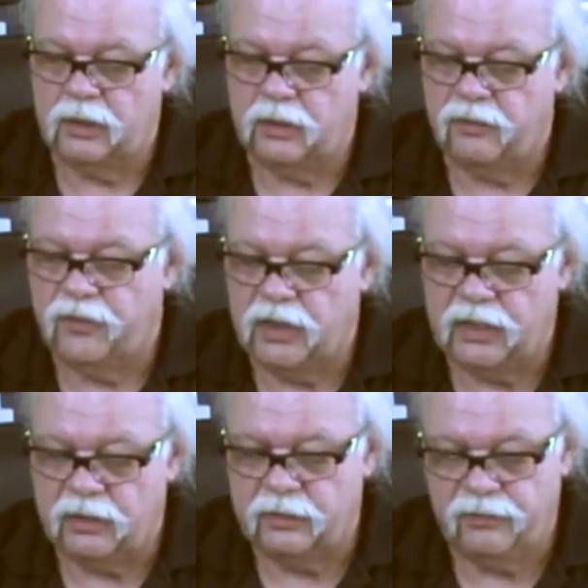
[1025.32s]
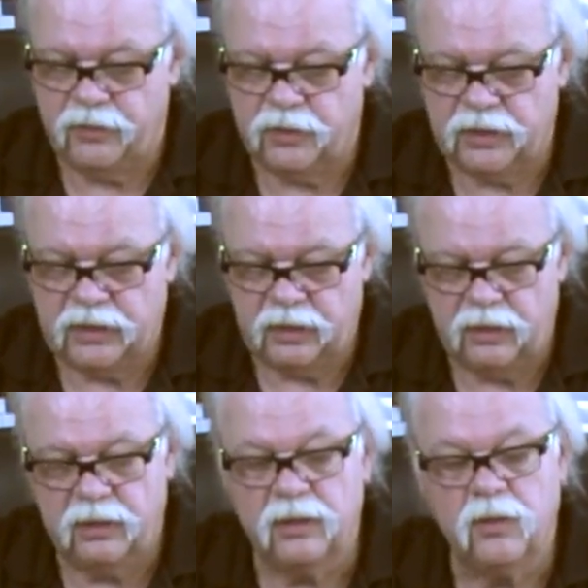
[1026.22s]
You'll find for the
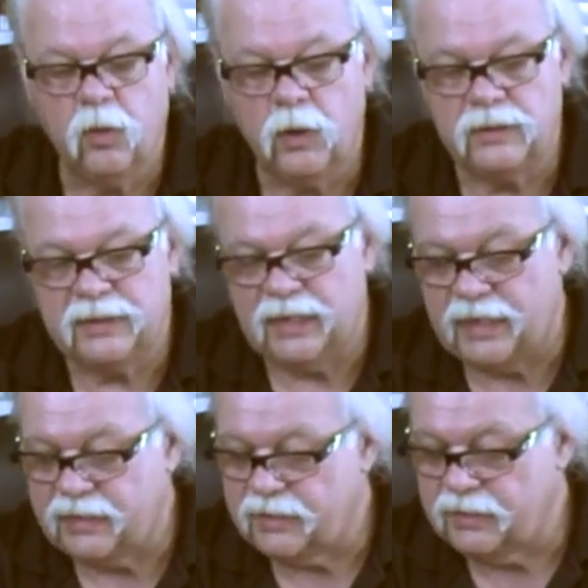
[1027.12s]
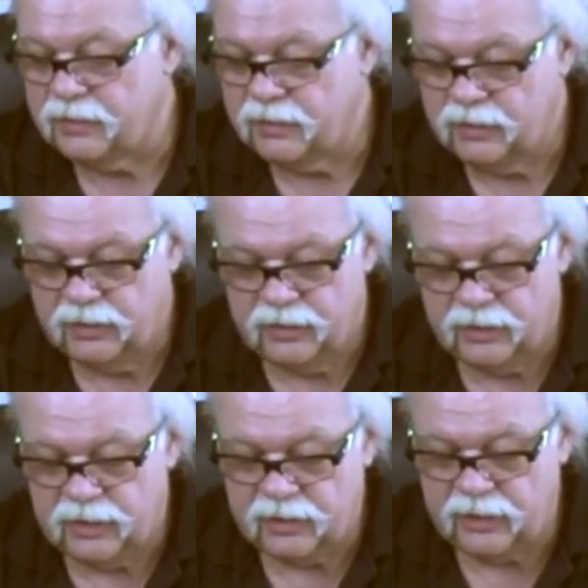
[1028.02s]
quart size,
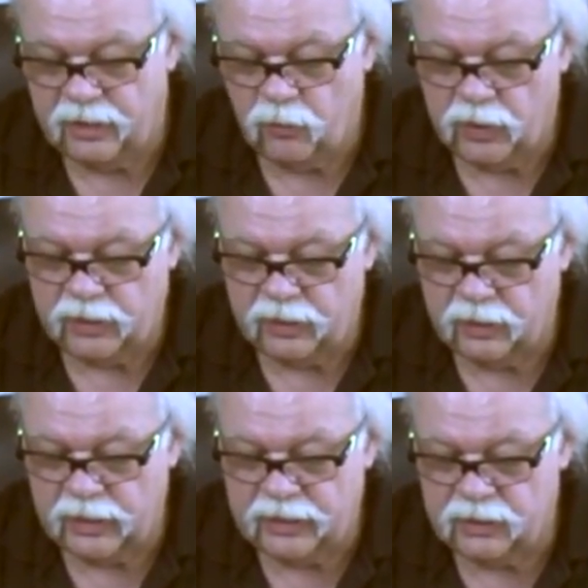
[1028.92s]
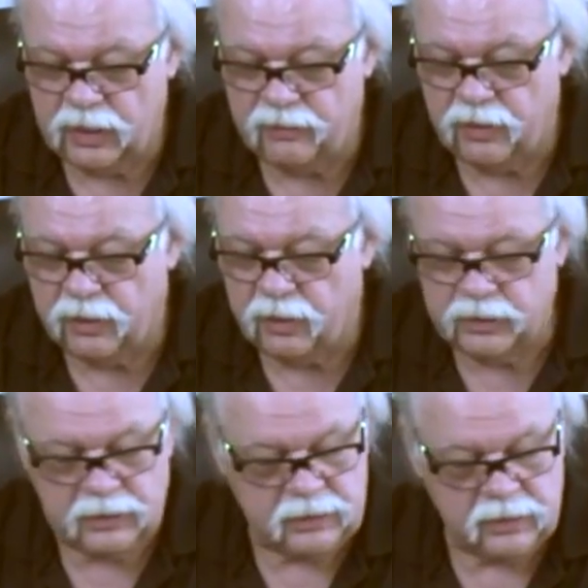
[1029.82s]
you got to take one of the legs off on all
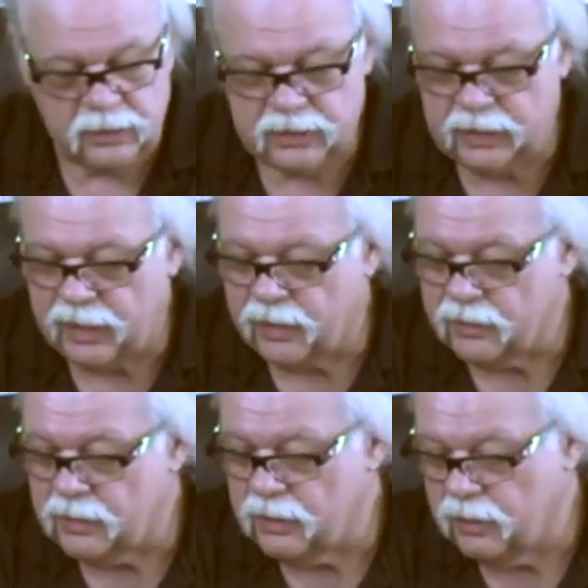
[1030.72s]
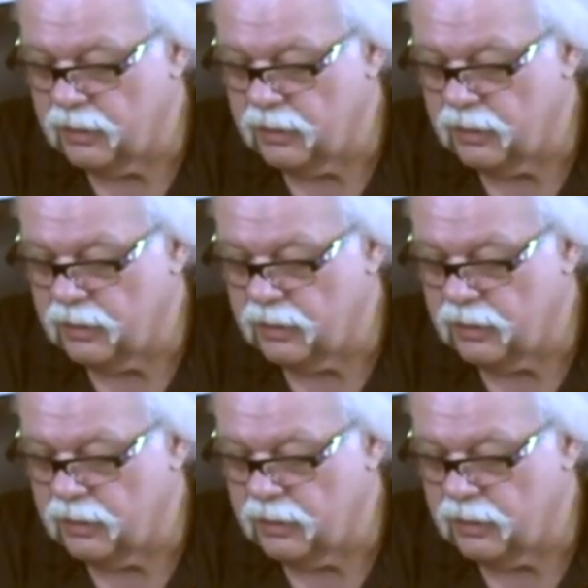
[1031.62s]
these little stands.